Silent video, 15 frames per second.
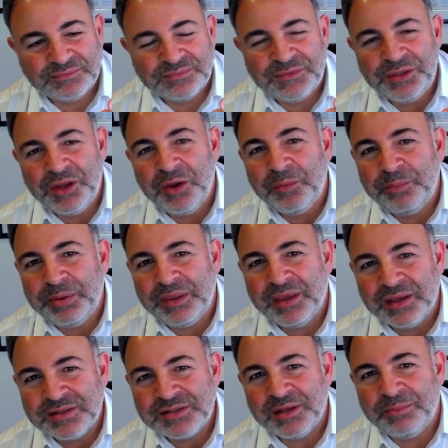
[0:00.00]
no
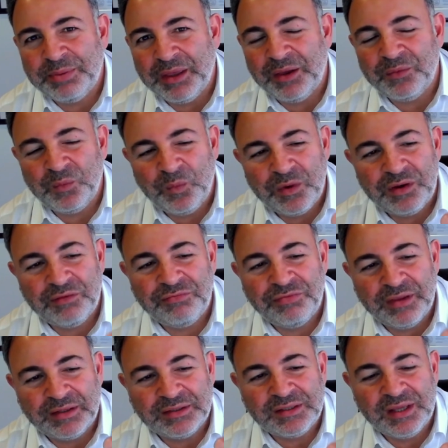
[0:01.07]
BS about what a
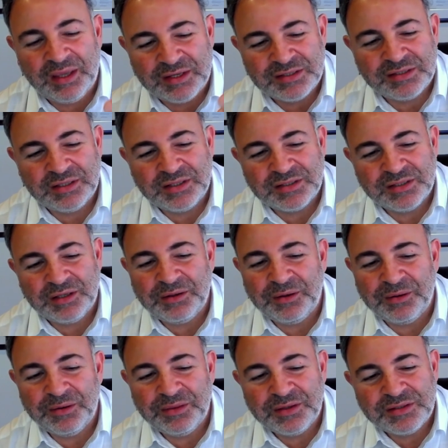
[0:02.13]
fantastic
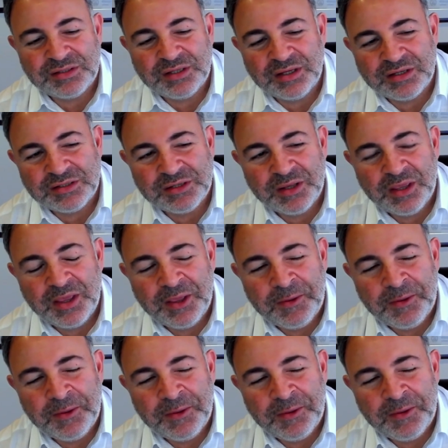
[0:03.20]
cigar this is.